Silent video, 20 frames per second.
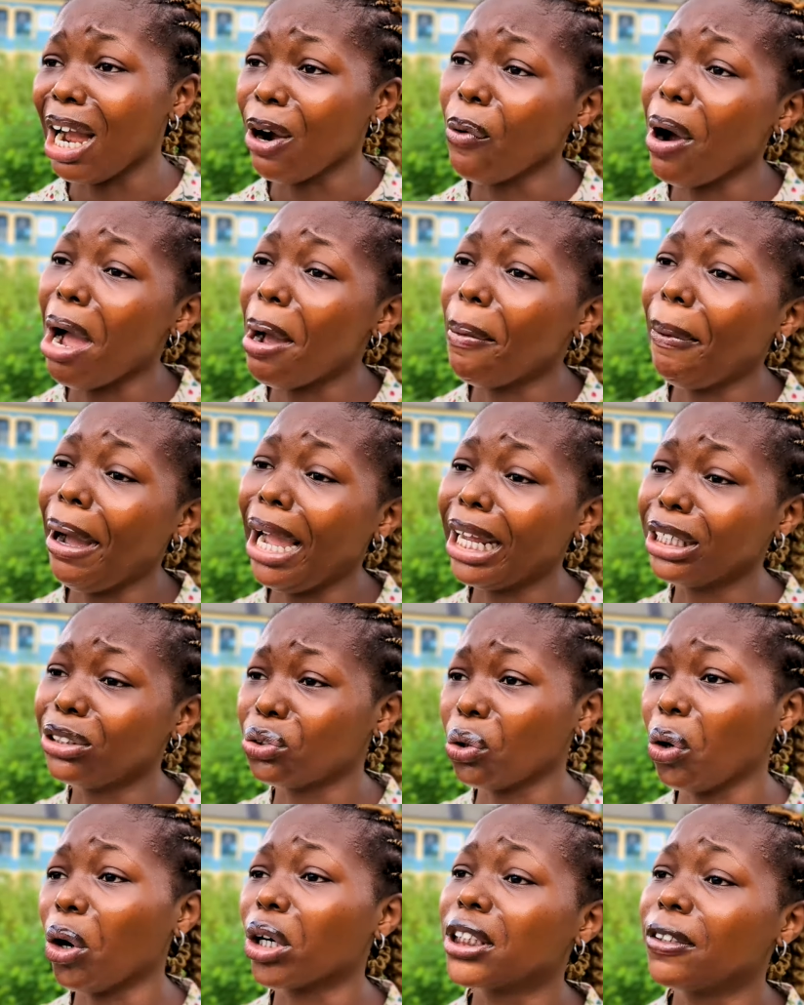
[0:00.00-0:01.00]
can go and buy
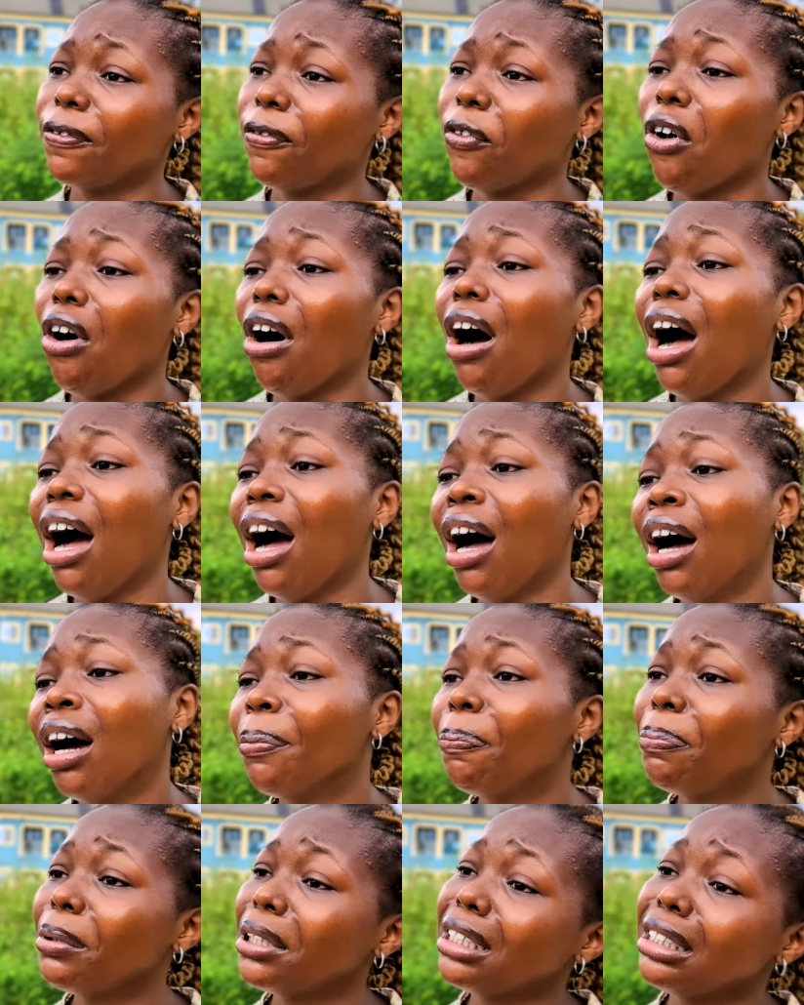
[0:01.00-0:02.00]
drugs for her.
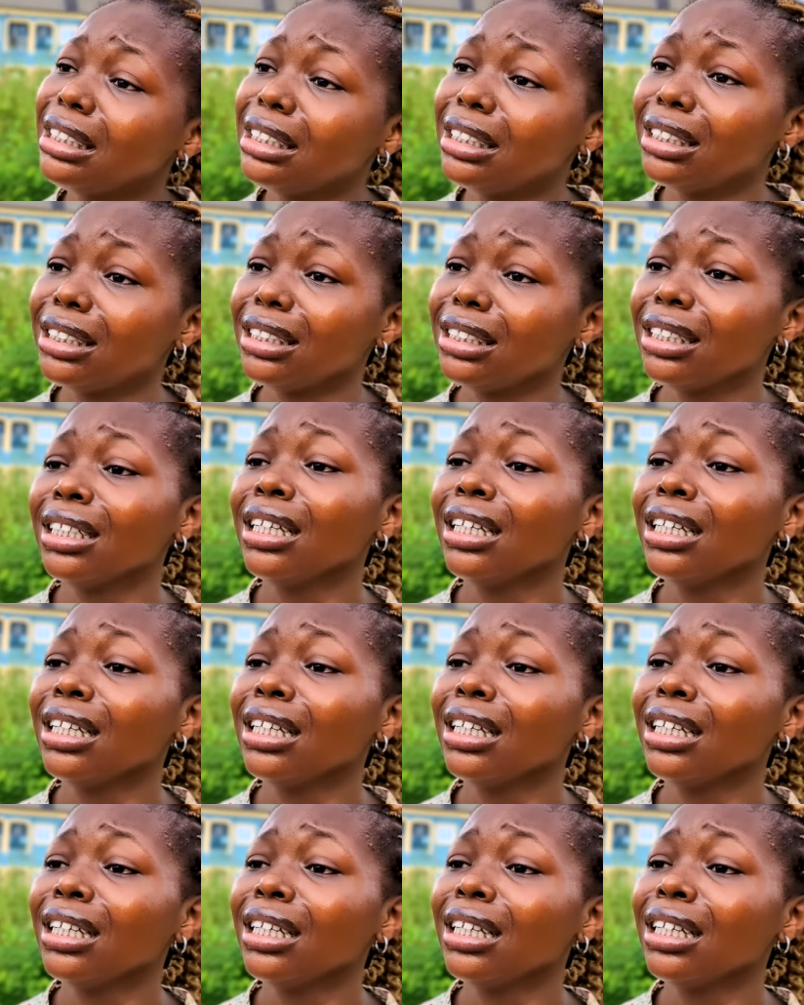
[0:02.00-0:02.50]
Please.